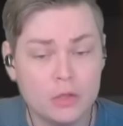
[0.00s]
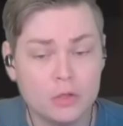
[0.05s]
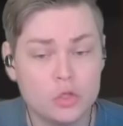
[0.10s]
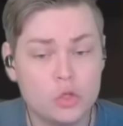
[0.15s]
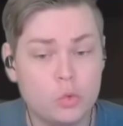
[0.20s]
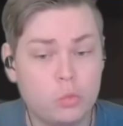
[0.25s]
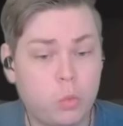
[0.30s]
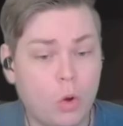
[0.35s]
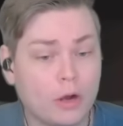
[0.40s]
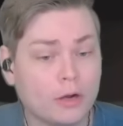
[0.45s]

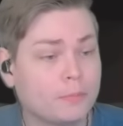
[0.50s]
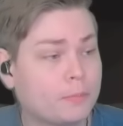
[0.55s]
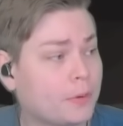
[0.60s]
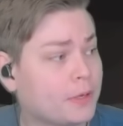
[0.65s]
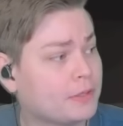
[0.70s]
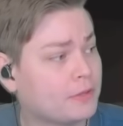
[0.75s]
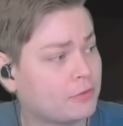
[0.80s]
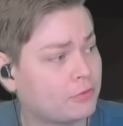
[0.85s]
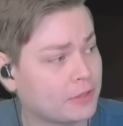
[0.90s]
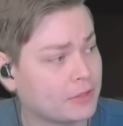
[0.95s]
You want to
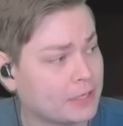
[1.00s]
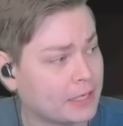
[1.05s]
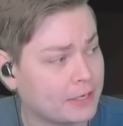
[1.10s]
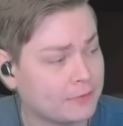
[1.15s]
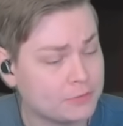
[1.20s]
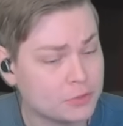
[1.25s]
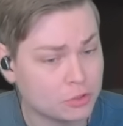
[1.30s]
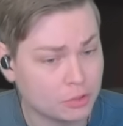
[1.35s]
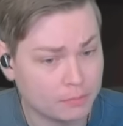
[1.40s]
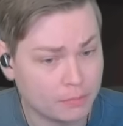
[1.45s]
bring the thing that
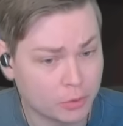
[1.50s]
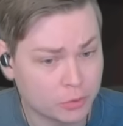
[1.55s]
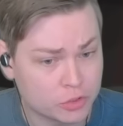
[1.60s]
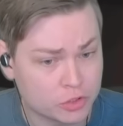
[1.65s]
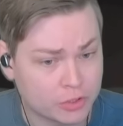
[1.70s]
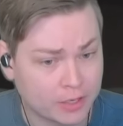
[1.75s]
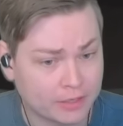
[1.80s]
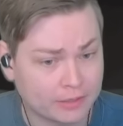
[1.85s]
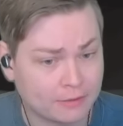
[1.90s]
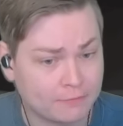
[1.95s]
gives you the most
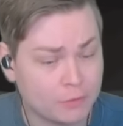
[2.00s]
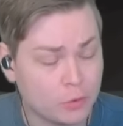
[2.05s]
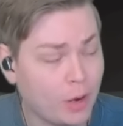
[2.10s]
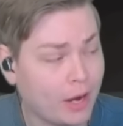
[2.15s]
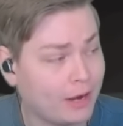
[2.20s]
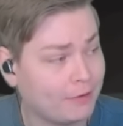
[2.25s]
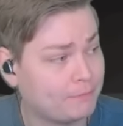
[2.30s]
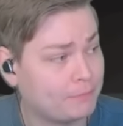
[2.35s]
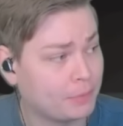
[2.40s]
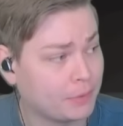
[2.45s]
strength. If you
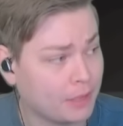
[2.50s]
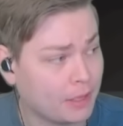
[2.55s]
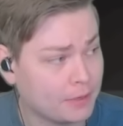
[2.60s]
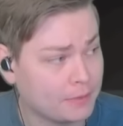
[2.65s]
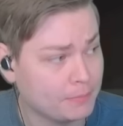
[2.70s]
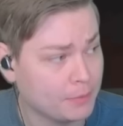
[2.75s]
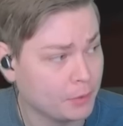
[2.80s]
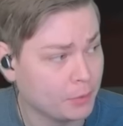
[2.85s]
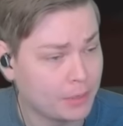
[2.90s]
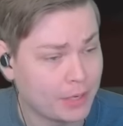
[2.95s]
have
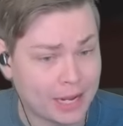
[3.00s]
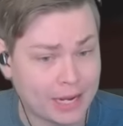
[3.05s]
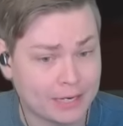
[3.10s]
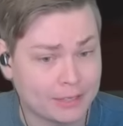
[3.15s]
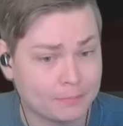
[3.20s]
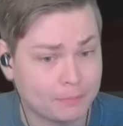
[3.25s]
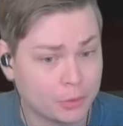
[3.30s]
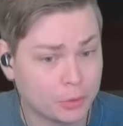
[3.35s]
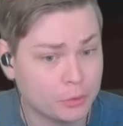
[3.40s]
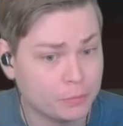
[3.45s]
Blood Moon
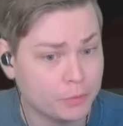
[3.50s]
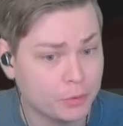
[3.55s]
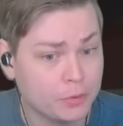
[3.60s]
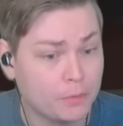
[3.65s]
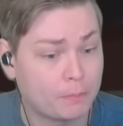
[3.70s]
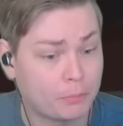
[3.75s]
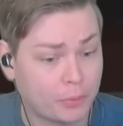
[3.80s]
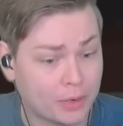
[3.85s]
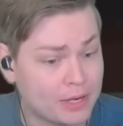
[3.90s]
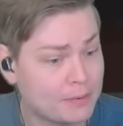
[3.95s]
and Blue Moon,
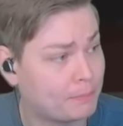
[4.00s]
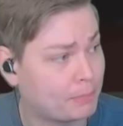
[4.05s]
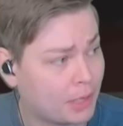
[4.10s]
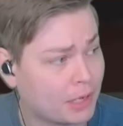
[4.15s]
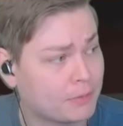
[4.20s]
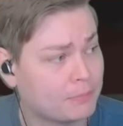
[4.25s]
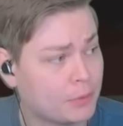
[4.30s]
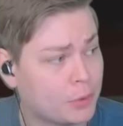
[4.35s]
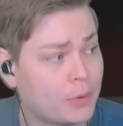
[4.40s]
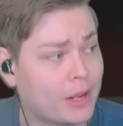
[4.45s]
bring
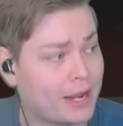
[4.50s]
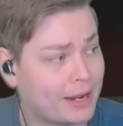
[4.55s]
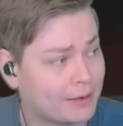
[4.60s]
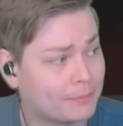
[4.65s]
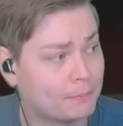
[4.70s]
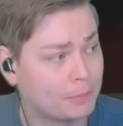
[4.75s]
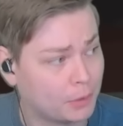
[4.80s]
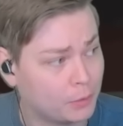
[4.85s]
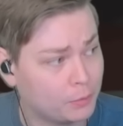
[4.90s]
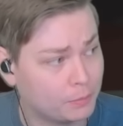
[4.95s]
Blood Moon
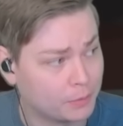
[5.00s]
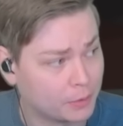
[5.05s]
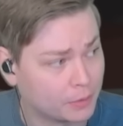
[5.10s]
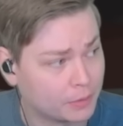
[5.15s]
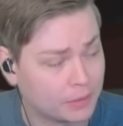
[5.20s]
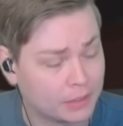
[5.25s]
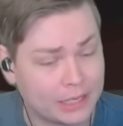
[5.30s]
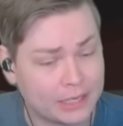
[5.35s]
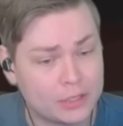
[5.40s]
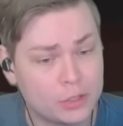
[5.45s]
and Blue Moon.
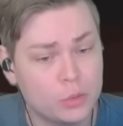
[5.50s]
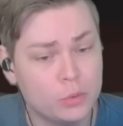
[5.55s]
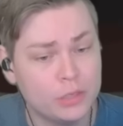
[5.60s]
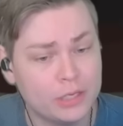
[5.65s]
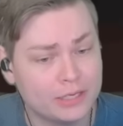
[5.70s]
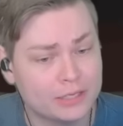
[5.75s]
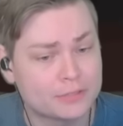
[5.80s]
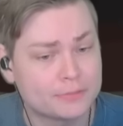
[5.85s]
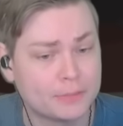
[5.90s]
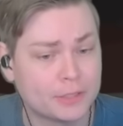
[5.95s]
Like, you
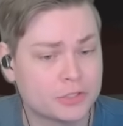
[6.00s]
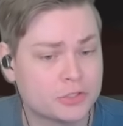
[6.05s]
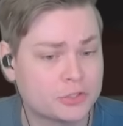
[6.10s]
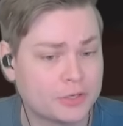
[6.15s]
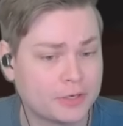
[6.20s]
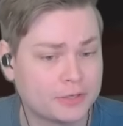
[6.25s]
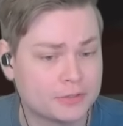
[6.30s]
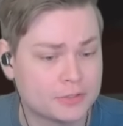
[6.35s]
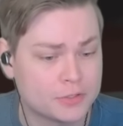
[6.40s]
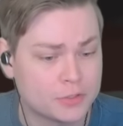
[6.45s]
need as much
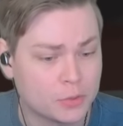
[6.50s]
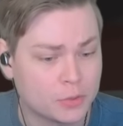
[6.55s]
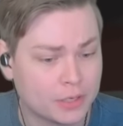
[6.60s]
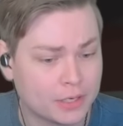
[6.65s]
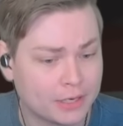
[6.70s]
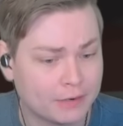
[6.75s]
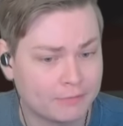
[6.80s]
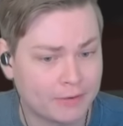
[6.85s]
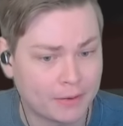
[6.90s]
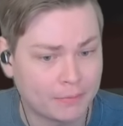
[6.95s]
strength as you
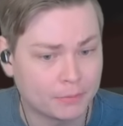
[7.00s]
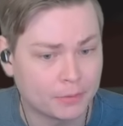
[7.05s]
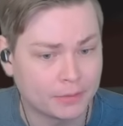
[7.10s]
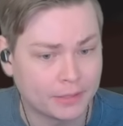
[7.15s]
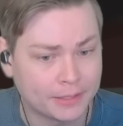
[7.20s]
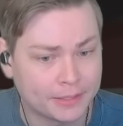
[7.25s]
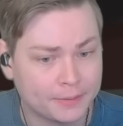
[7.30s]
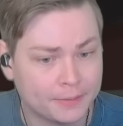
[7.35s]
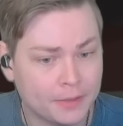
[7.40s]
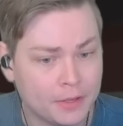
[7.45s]
can give
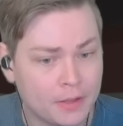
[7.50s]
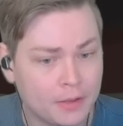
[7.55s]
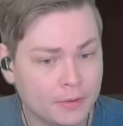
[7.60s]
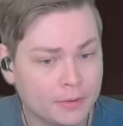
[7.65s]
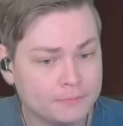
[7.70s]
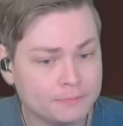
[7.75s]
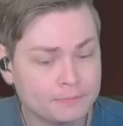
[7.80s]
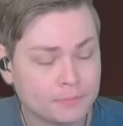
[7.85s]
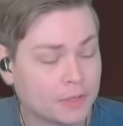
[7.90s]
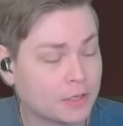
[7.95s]
Emberlight.
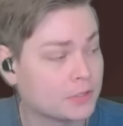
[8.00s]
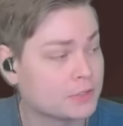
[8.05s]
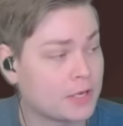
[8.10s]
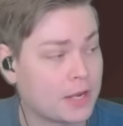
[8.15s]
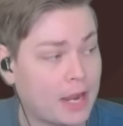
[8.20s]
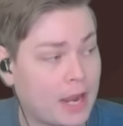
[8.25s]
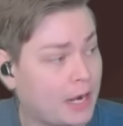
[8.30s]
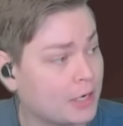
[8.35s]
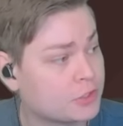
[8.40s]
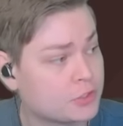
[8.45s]
Because
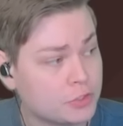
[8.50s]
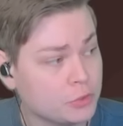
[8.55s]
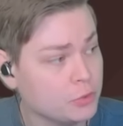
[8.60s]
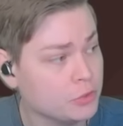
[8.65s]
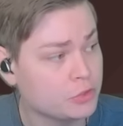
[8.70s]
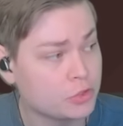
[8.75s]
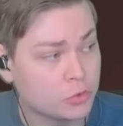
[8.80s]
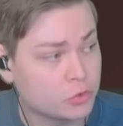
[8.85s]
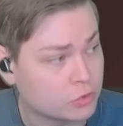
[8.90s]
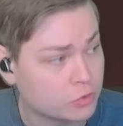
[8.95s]
as soon
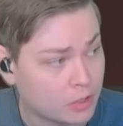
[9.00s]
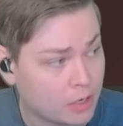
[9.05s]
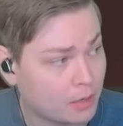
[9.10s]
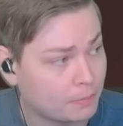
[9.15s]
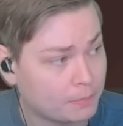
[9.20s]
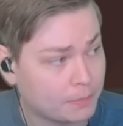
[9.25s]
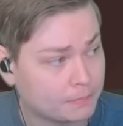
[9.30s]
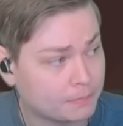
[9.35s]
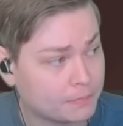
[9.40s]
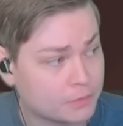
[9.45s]
as you
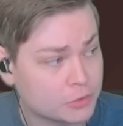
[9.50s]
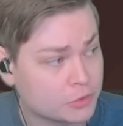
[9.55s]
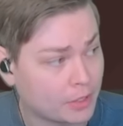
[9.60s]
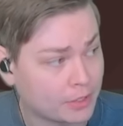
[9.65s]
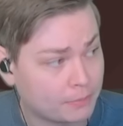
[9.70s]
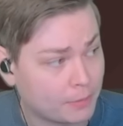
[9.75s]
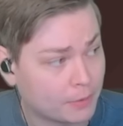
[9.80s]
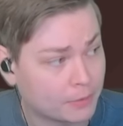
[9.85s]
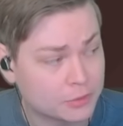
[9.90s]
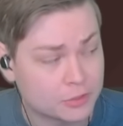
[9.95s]
drop
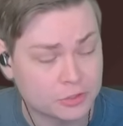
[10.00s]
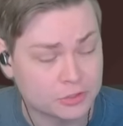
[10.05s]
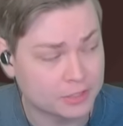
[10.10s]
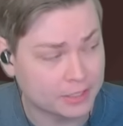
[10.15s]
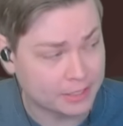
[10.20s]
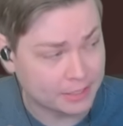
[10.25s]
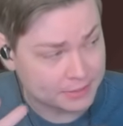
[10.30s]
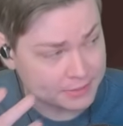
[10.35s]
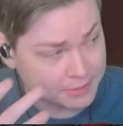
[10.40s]
strength bonus, just like I